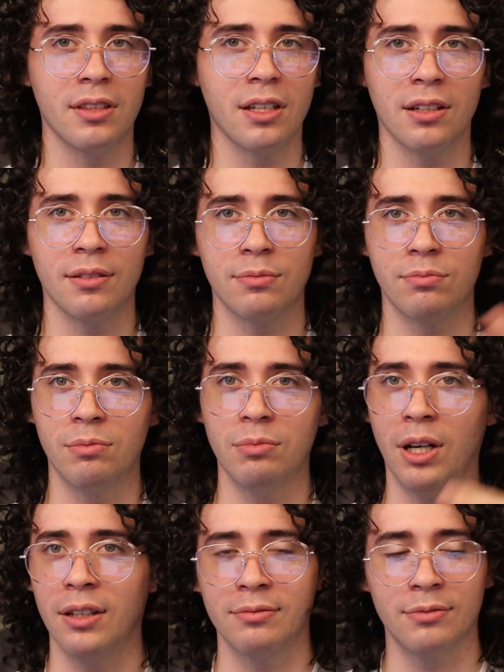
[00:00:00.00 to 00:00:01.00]

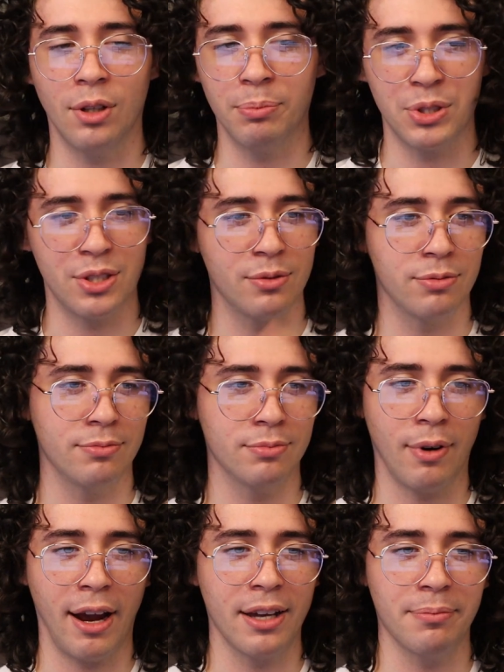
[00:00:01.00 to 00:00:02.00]
a bunch
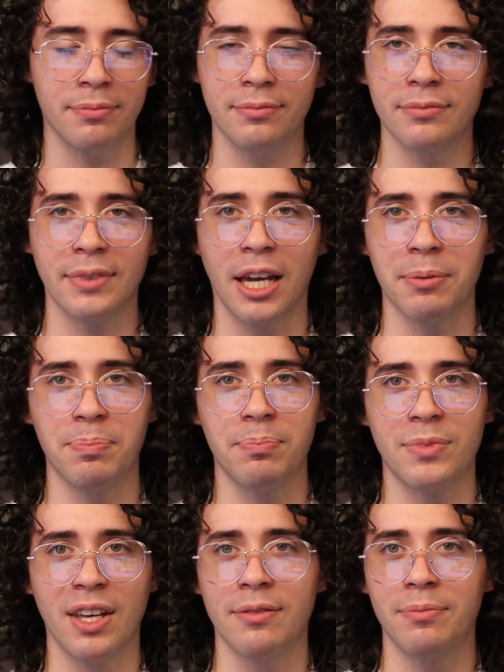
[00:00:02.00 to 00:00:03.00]
of Riot game
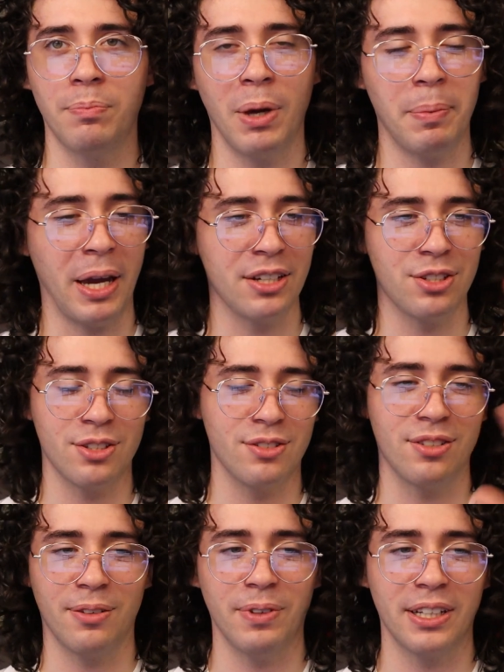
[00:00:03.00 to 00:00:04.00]
dev pages
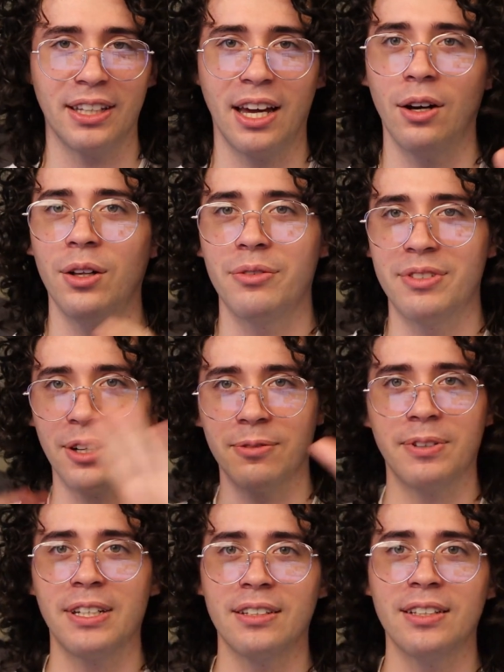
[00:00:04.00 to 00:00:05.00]
and stuff like that. All of
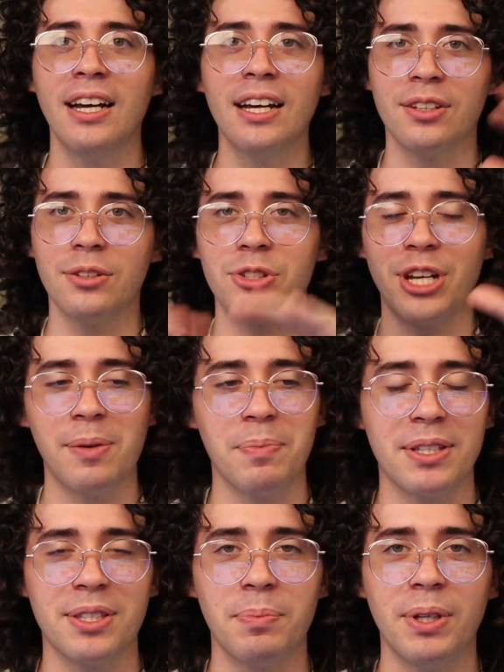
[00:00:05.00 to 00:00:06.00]
Seraphine, the new
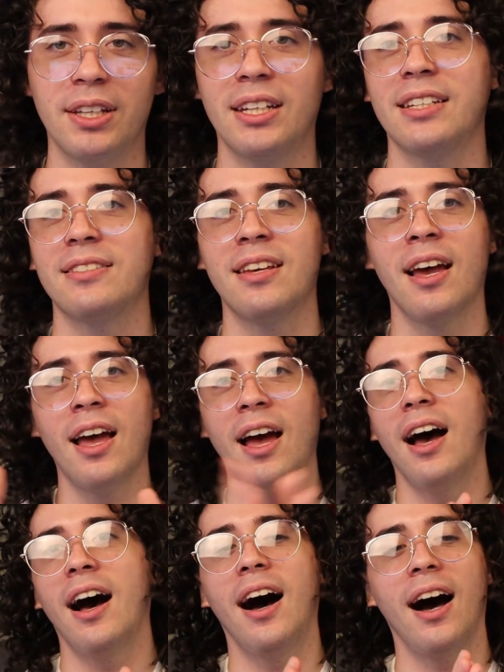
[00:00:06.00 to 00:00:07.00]
champion's abilities,
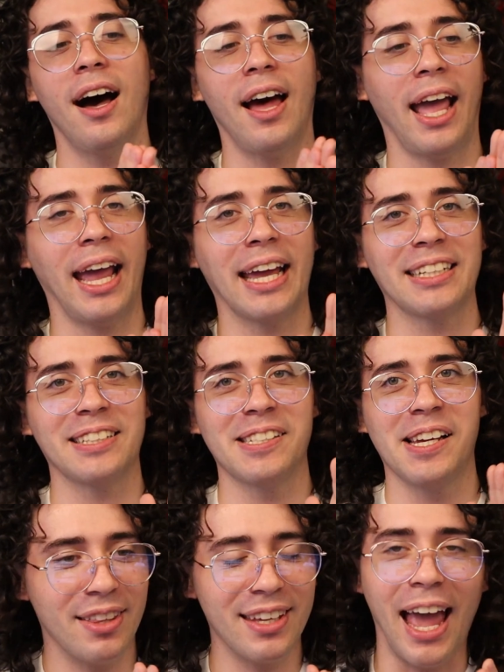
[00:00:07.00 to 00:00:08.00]

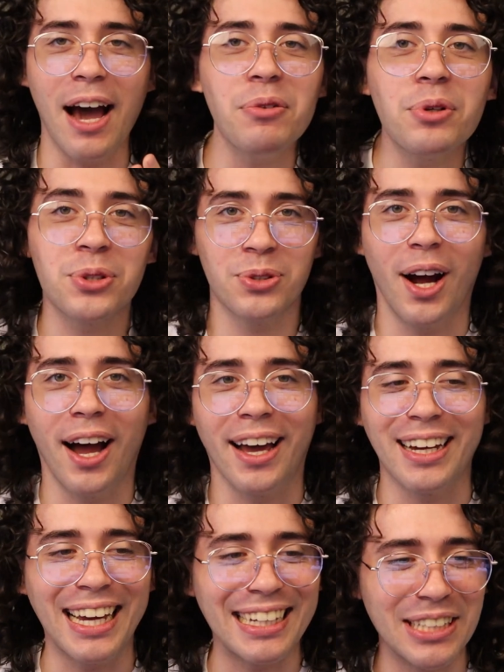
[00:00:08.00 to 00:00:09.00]
and the
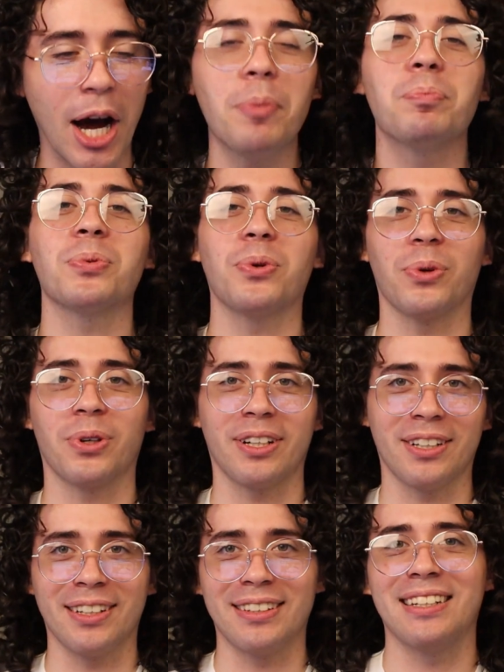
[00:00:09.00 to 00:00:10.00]
outcry and
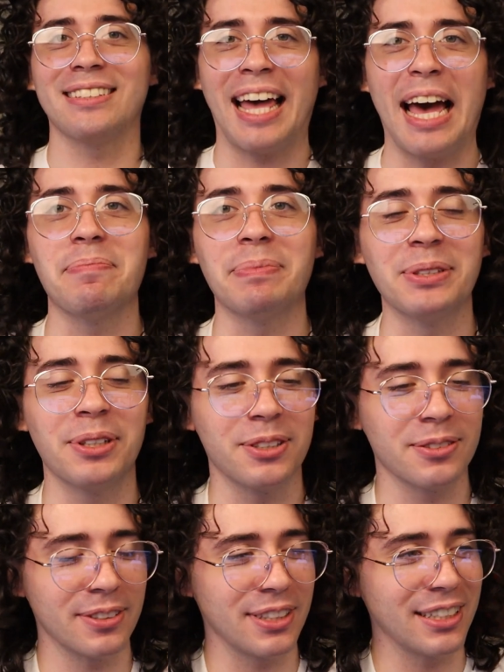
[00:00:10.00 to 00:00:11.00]
uproar that has happened
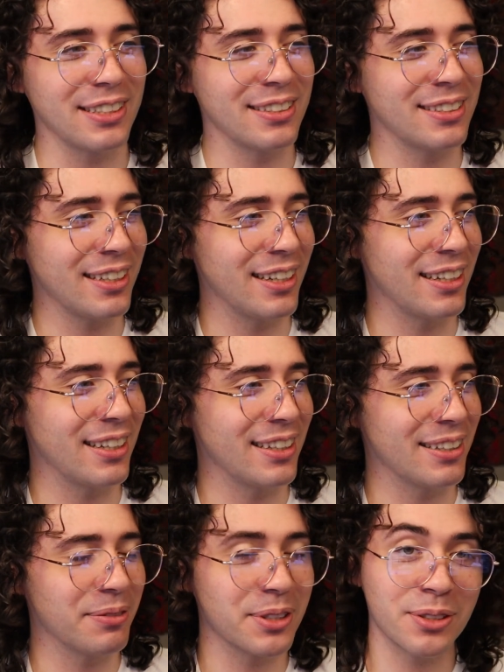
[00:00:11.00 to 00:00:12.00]
over this
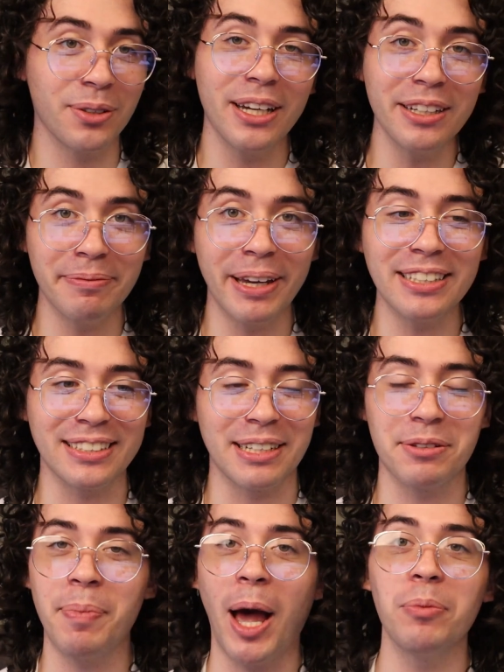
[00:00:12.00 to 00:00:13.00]
was quite amazing.
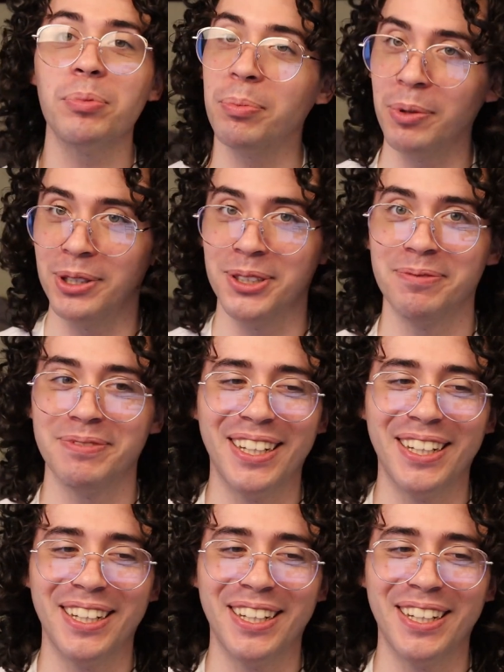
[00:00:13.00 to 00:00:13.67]
It was palpable.